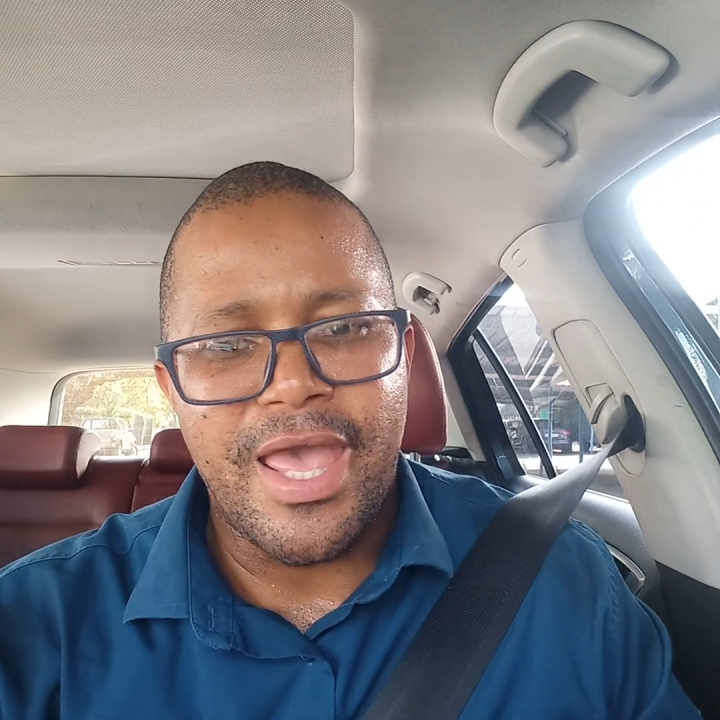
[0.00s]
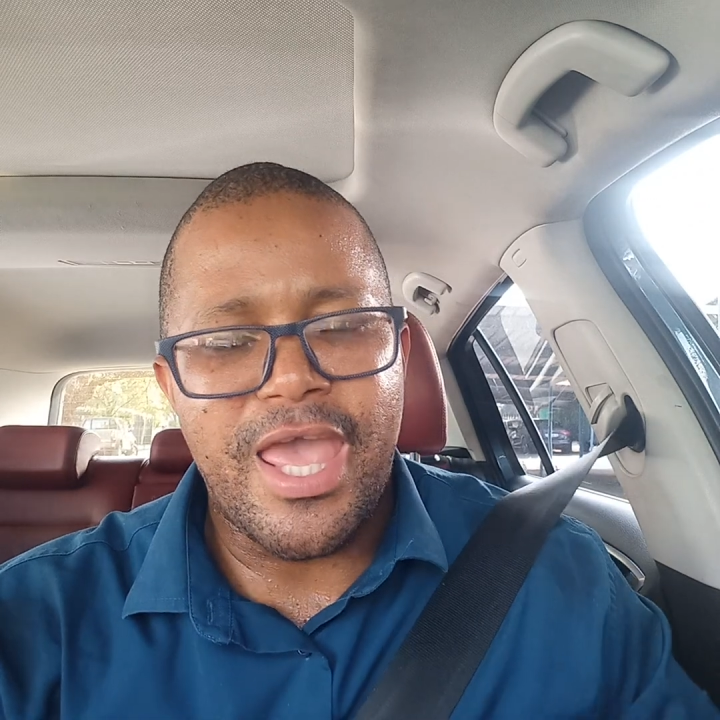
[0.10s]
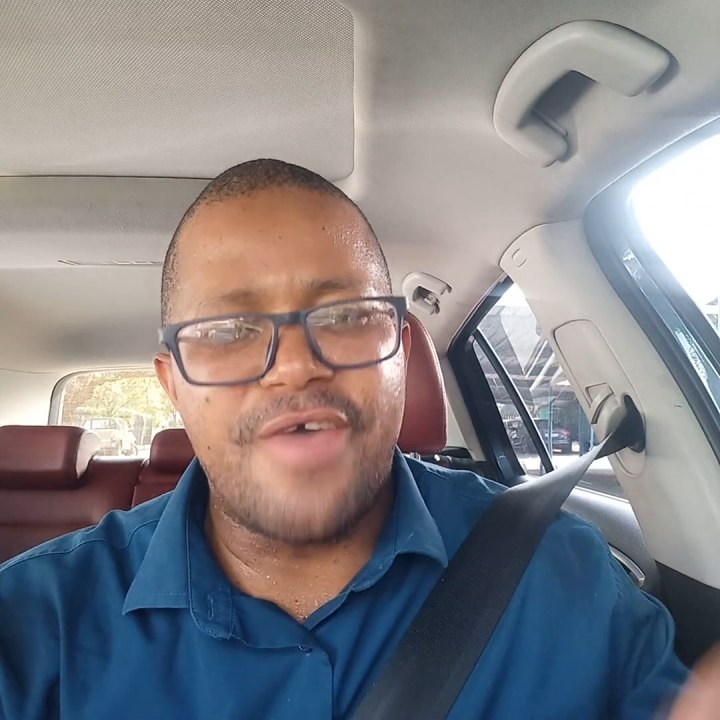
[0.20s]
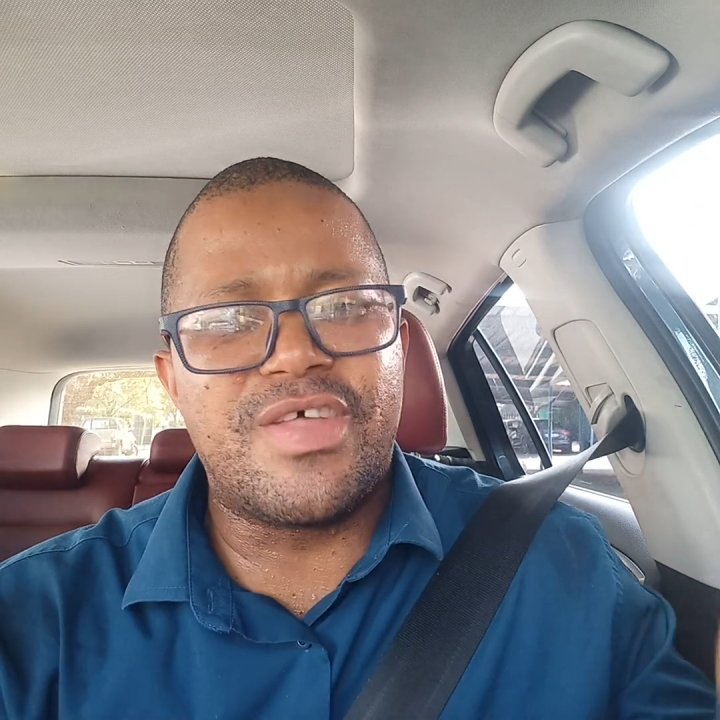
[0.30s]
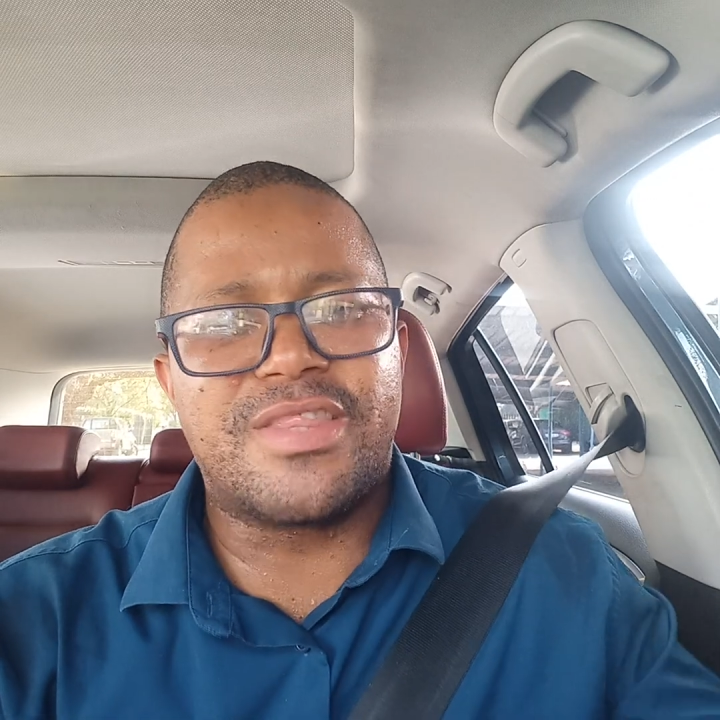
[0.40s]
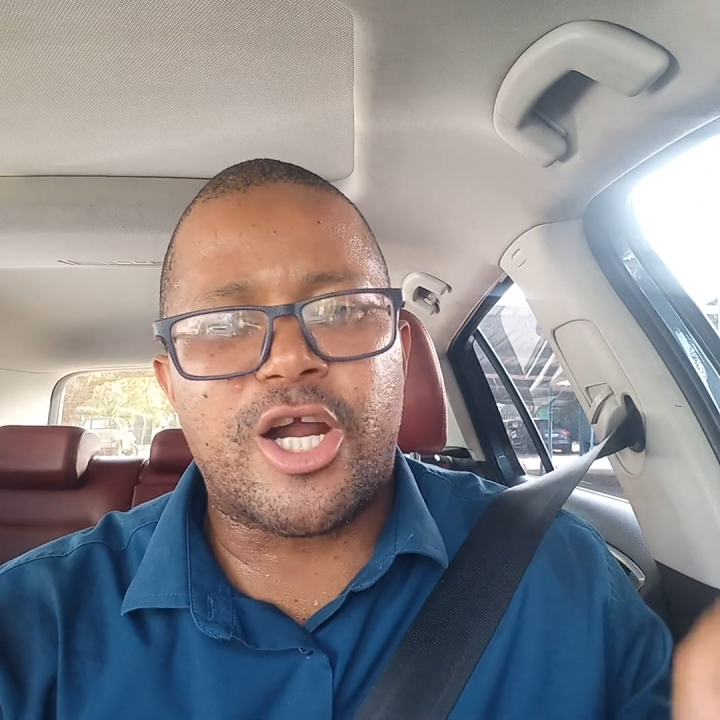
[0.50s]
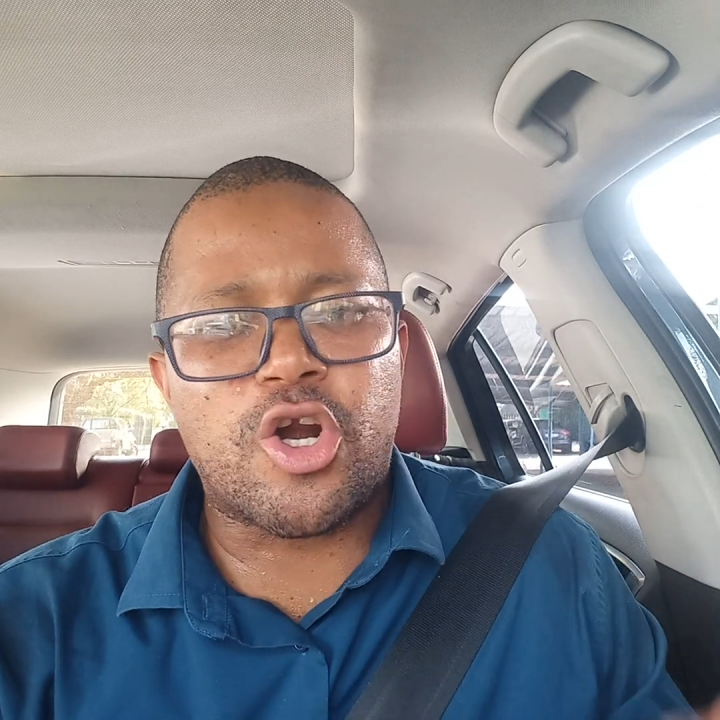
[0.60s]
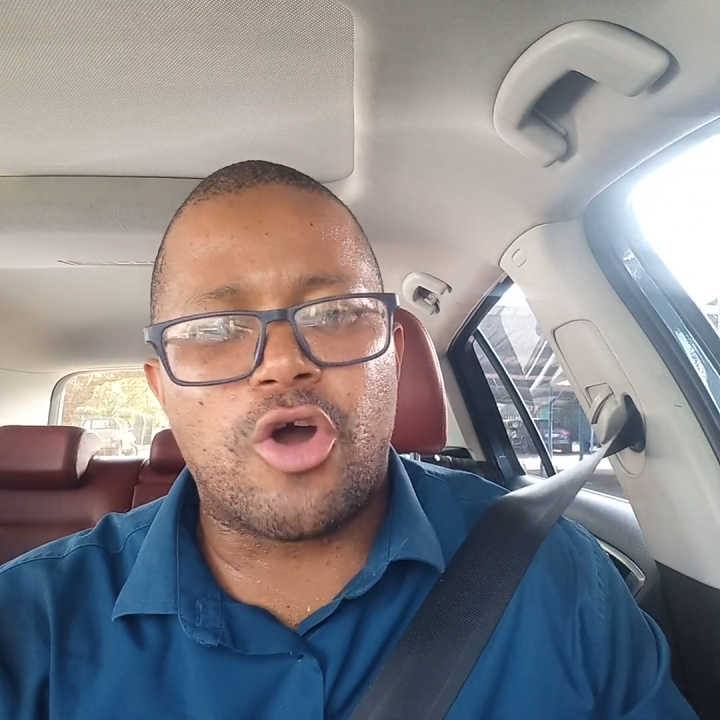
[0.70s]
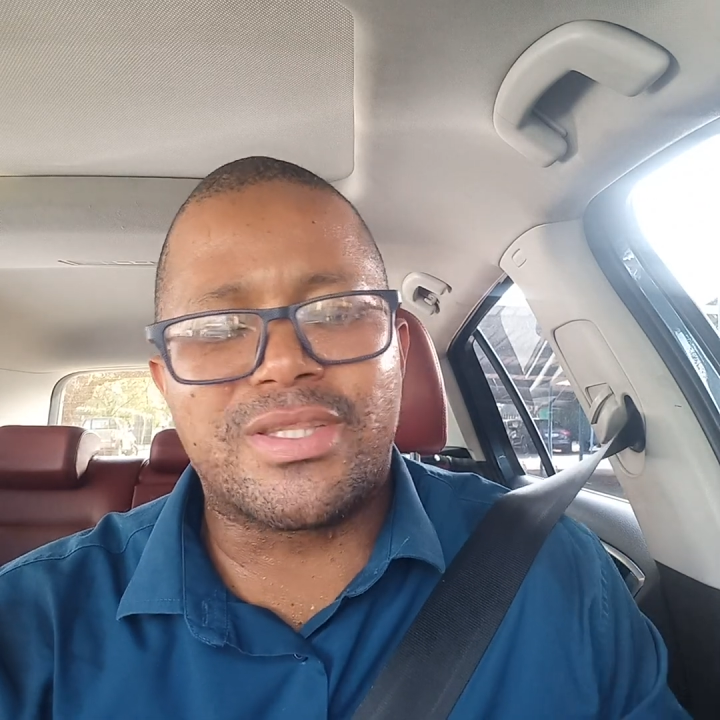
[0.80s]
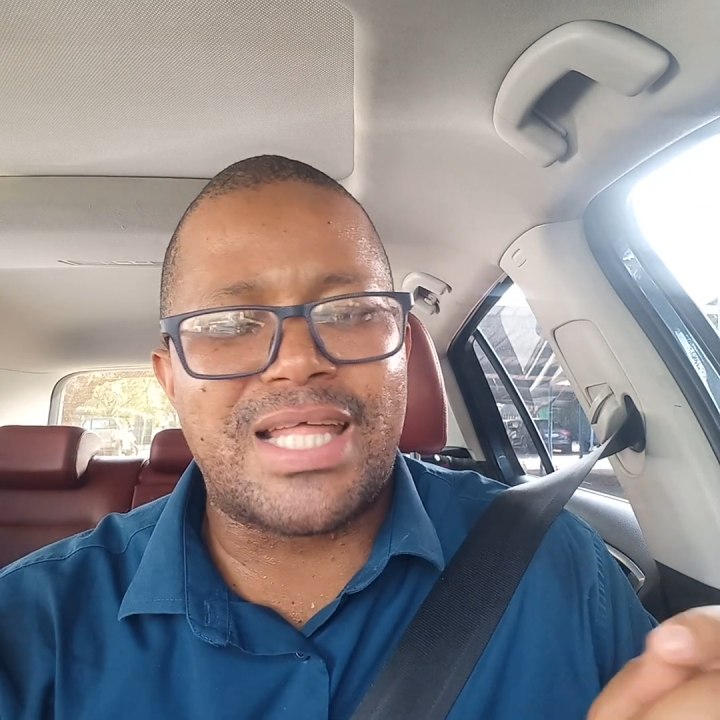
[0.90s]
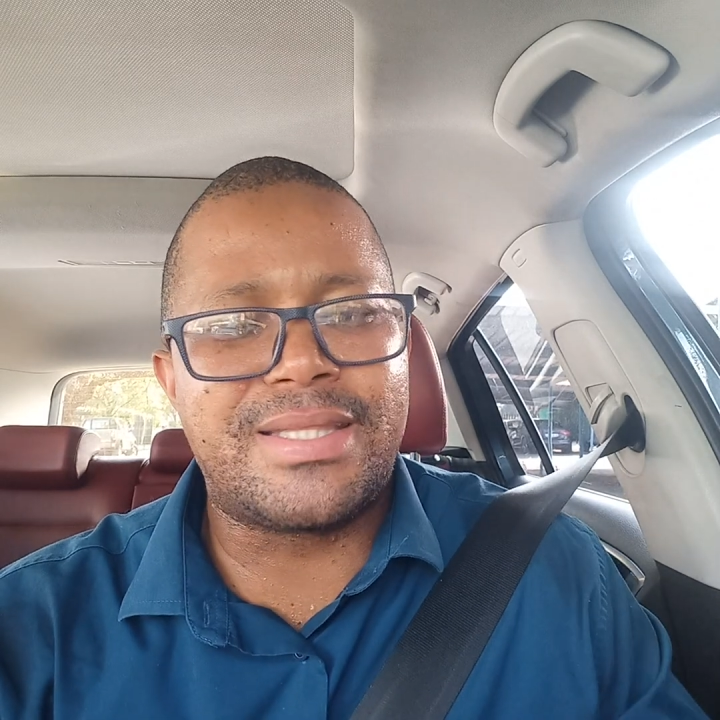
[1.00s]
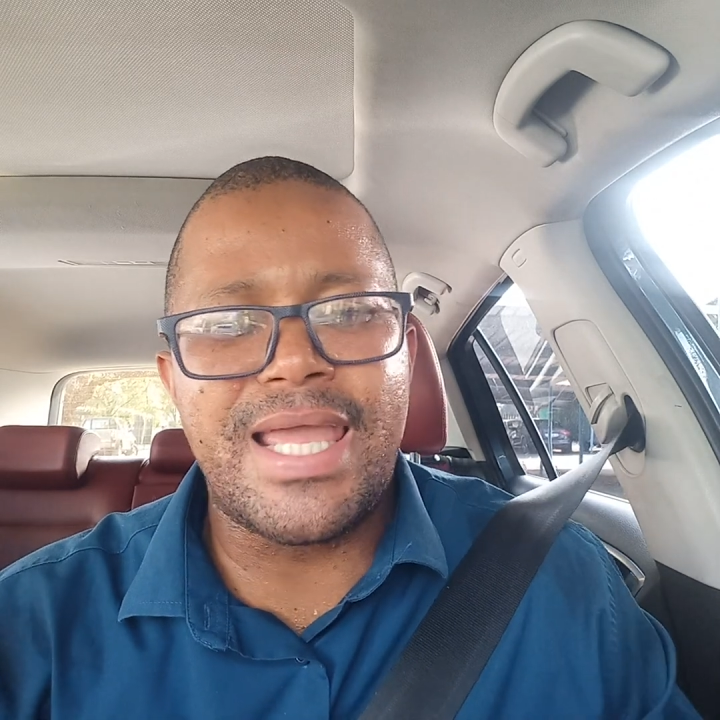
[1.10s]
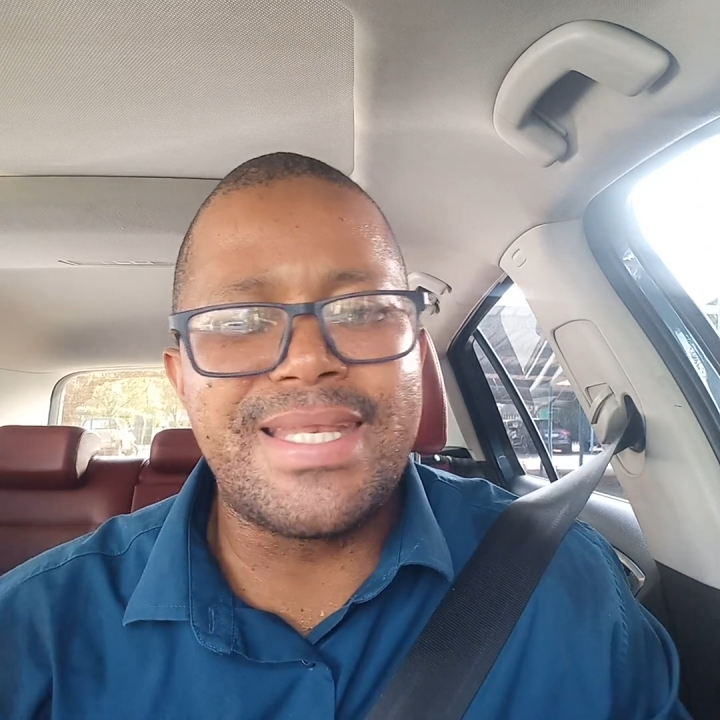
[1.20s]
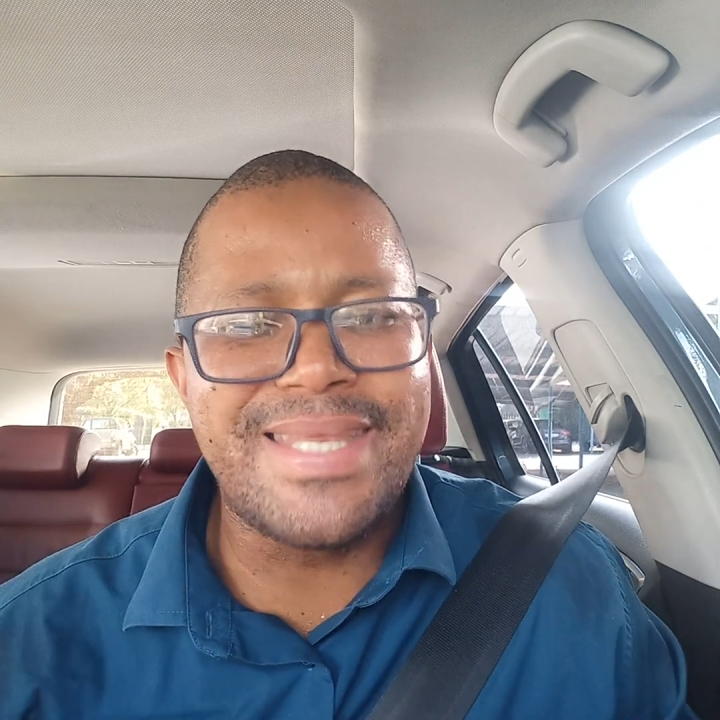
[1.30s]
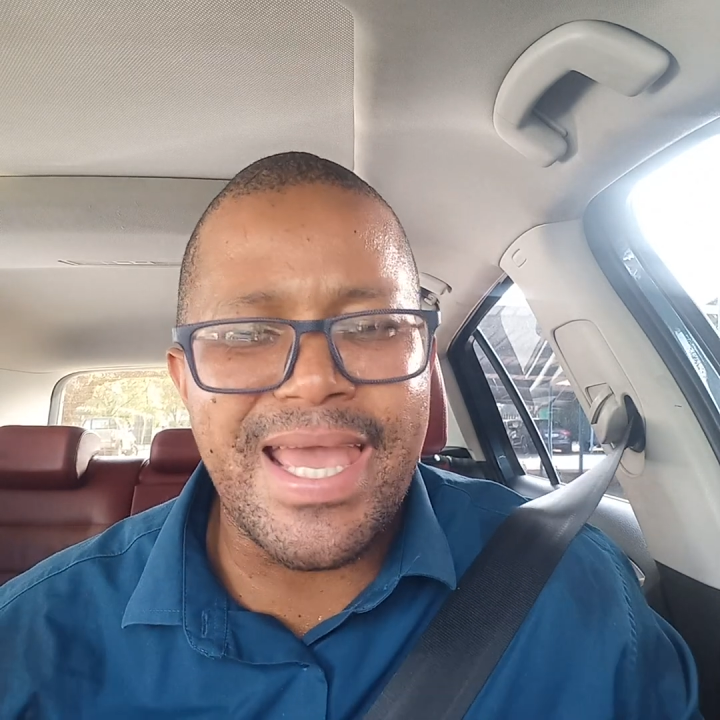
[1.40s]
even the wrong that
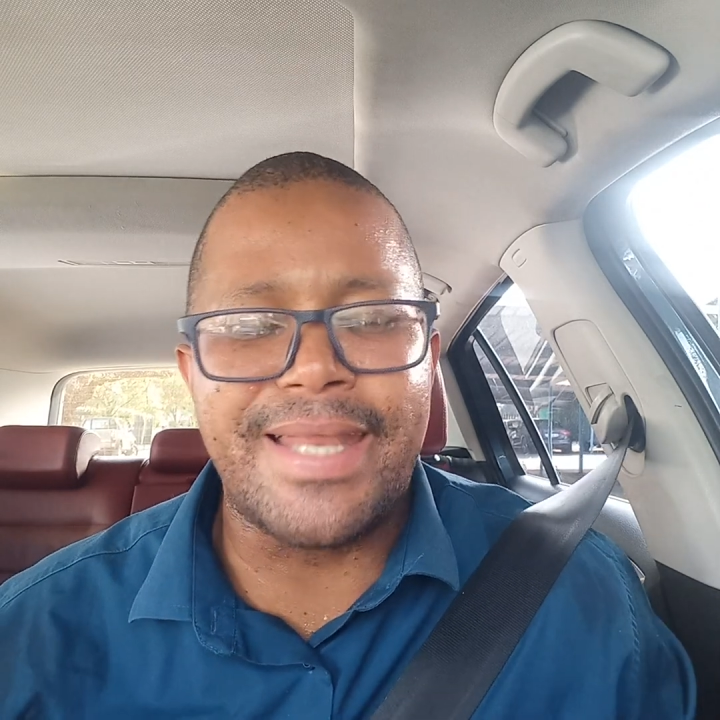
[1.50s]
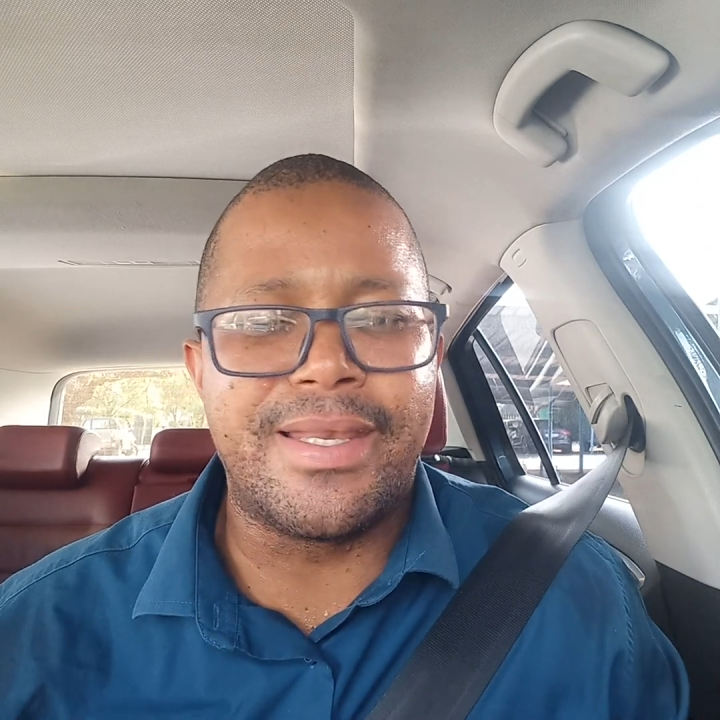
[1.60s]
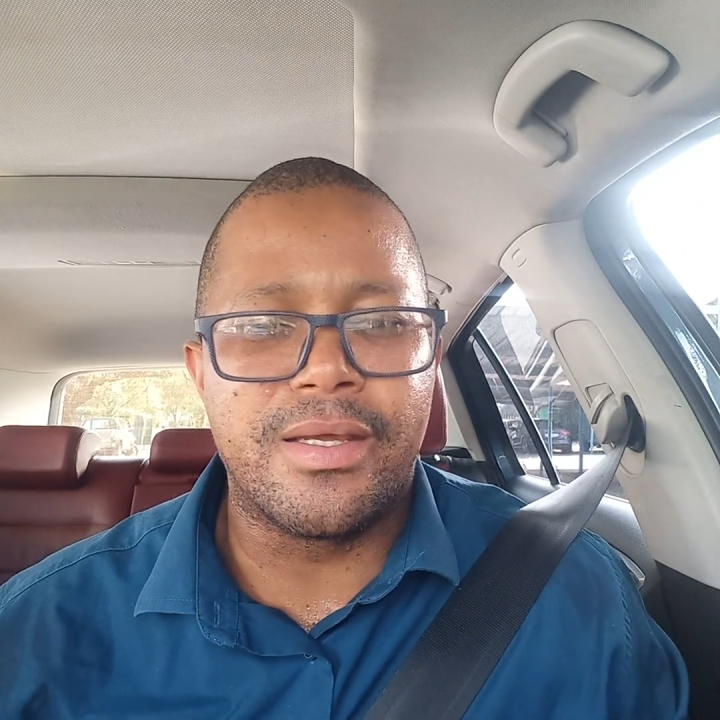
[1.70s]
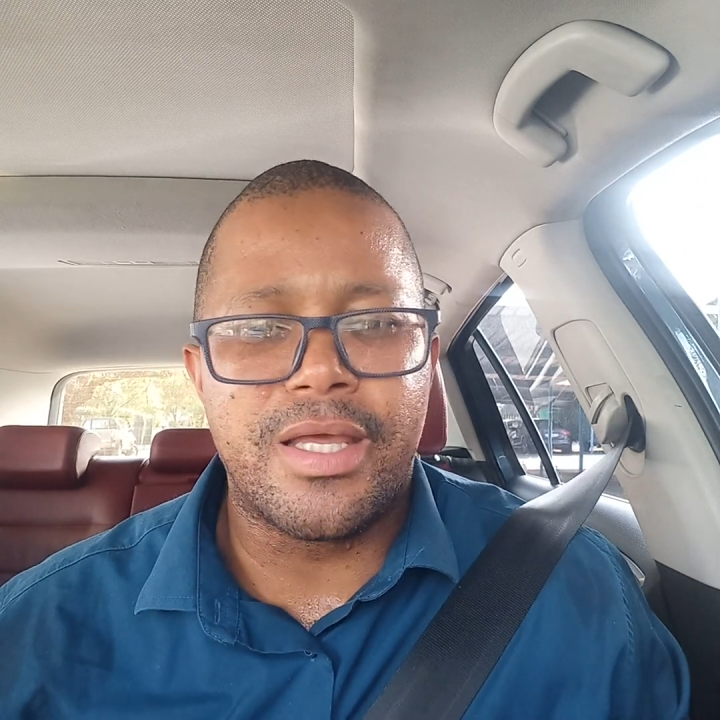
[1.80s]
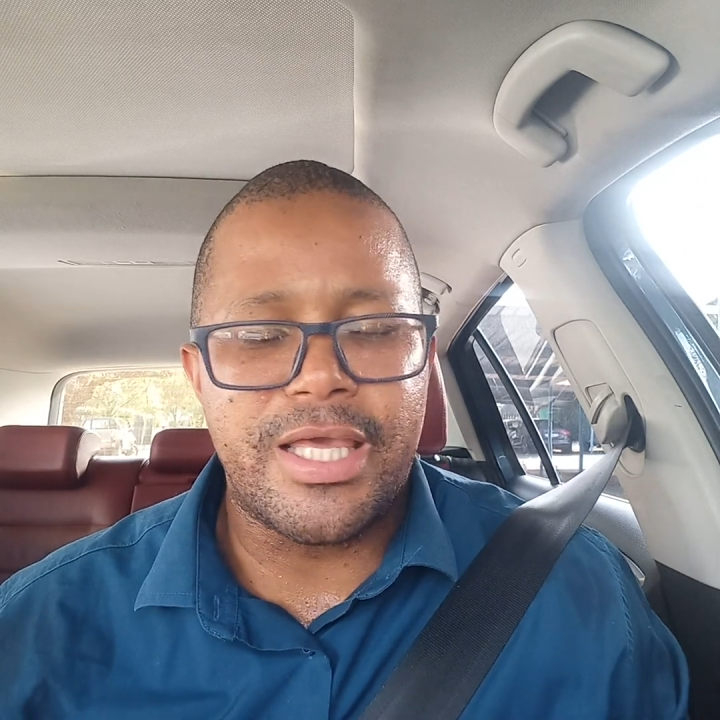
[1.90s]
they did